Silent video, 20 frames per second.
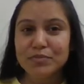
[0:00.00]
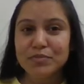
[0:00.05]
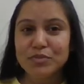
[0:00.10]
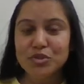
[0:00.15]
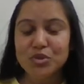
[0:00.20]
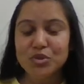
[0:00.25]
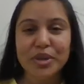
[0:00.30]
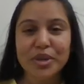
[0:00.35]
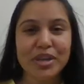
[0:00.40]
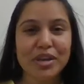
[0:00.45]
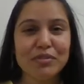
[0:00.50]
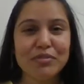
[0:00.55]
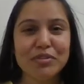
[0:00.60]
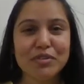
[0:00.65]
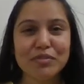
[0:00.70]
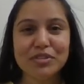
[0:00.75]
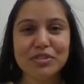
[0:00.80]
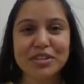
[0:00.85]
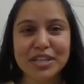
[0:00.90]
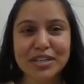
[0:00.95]
So here we
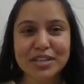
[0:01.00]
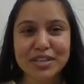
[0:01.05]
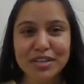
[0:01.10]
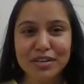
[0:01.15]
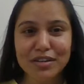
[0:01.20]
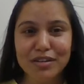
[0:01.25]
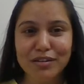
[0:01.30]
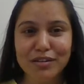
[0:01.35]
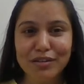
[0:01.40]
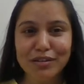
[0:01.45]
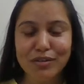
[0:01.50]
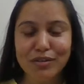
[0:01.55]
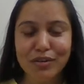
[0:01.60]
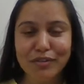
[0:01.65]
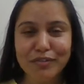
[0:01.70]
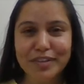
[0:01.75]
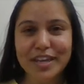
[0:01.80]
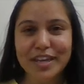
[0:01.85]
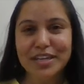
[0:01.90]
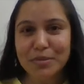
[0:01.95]
were thinking
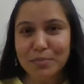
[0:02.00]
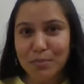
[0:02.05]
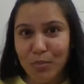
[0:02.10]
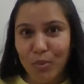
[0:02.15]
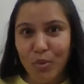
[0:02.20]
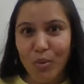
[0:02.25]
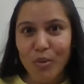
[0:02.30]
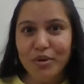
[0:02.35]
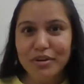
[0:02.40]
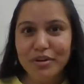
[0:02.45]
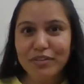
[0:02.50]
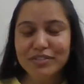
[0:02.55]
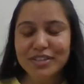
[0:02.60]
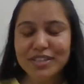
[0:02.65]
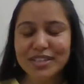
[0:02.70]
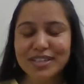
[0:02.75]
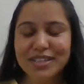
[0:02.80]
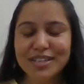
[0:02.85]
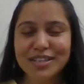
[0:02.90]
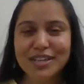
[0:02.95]
of getting more of
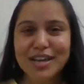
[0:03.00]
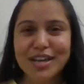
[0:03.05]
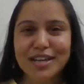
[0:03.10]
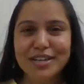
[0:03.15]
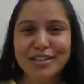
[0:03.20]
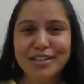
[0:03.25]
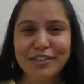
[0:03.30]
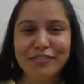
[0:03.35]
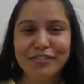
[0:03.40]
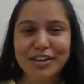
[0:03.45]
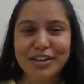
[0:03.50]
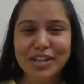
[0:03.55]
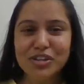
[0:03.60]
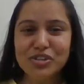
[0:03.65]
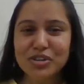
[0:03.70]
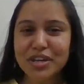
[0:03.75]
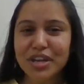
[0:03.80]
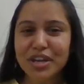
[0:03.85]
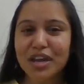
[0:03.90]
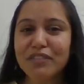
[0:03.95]
the
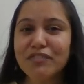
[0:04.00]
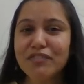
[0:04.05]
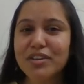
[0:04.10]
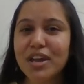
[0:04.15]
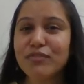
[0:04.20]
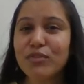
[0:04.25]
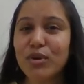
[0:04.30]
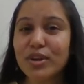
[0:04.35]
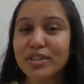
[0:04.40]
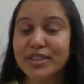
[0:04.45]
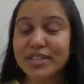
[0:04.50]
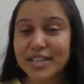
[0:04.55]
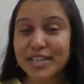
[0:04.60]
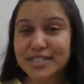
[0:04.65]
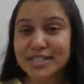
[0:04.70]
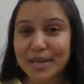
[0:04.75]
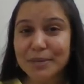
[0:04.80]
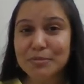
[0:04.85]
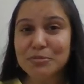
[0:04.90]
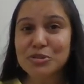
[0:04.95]
definition. Here we have got the
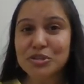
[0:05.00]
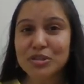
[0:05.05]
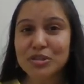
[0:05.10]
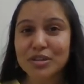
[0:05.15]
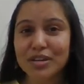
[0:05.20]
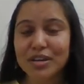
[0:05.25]
exception.